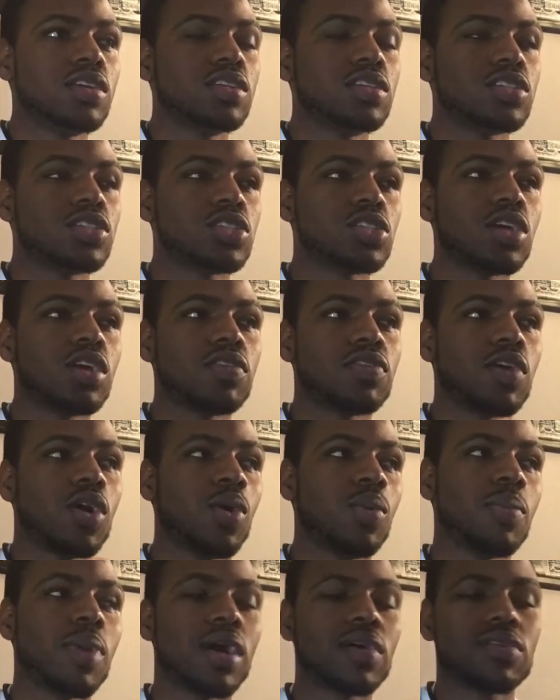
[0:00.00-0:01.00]
stuff
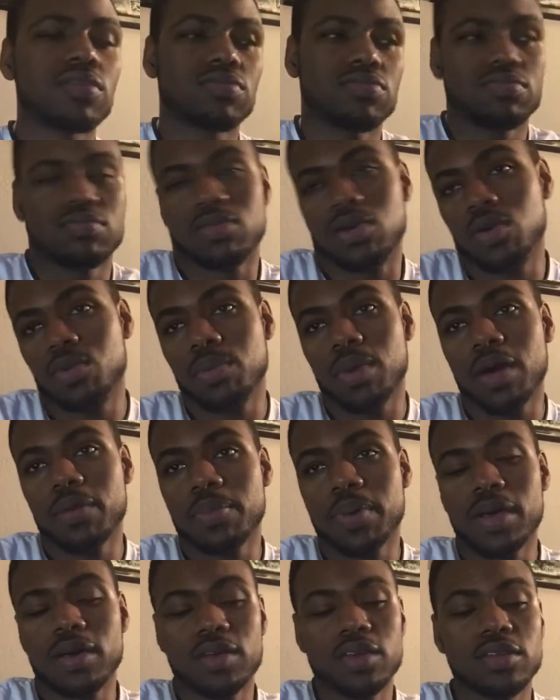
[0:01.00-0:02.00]
on my
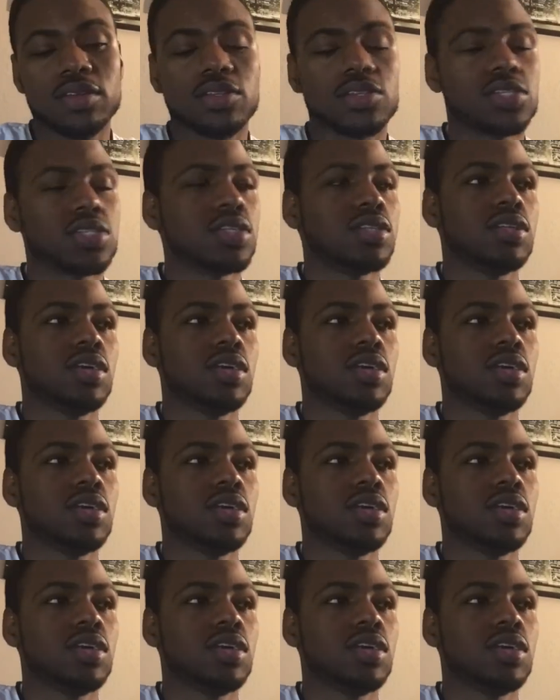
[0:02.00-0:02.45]
page.